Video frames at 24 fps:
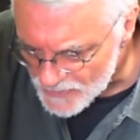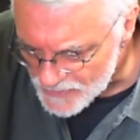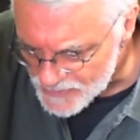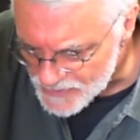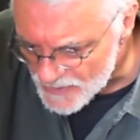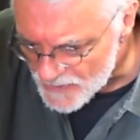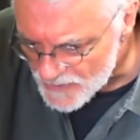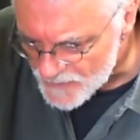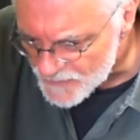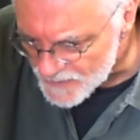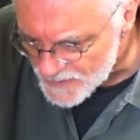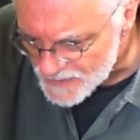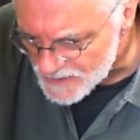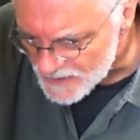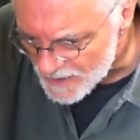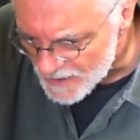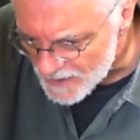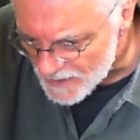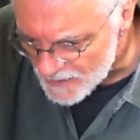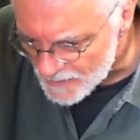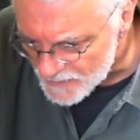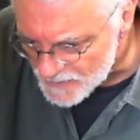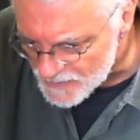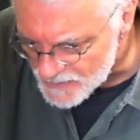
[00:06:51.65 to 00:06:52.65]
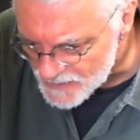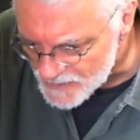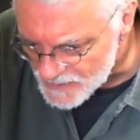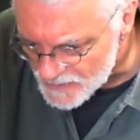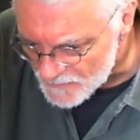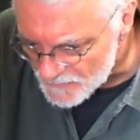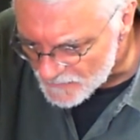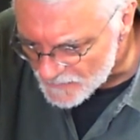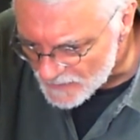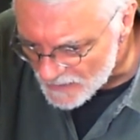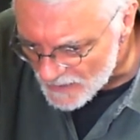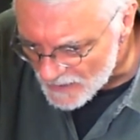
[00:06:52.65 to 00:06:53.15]
surface layer into
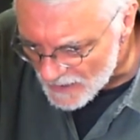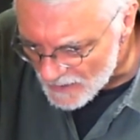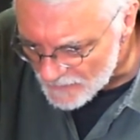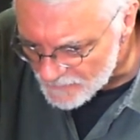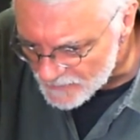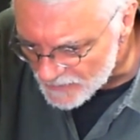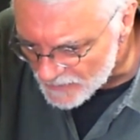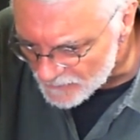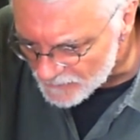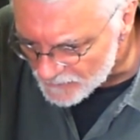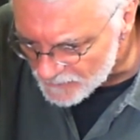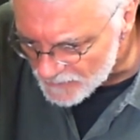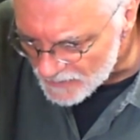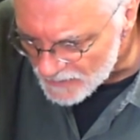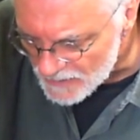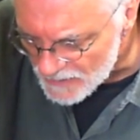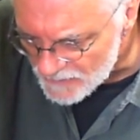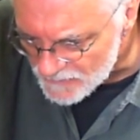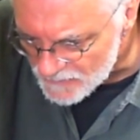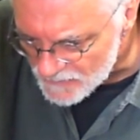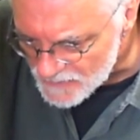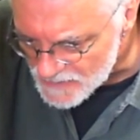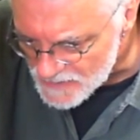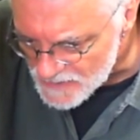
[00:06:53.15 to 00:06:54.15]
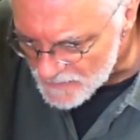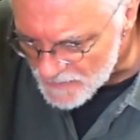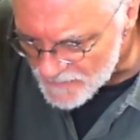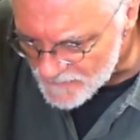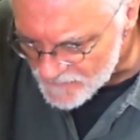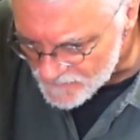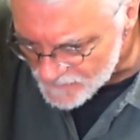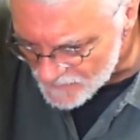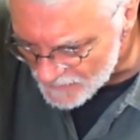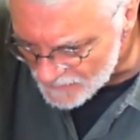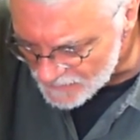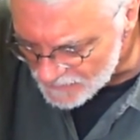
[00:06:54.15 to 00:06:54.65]
something happening underneath that's a bit
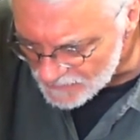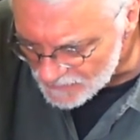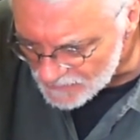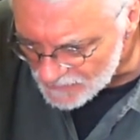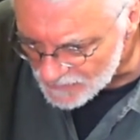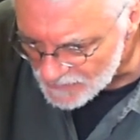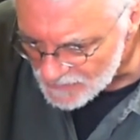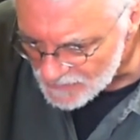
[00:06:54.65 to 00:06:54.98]
vague.